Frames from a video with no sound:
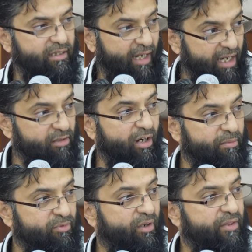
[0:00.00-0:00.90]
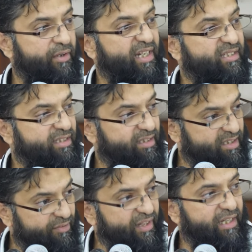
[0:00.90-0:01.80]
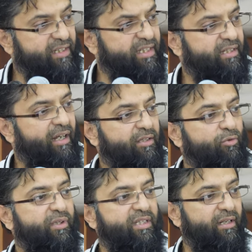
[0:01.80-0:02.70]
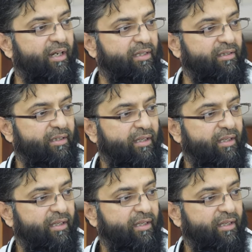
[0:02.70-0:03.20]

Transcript: haram, rather it's severely disliked or disliked.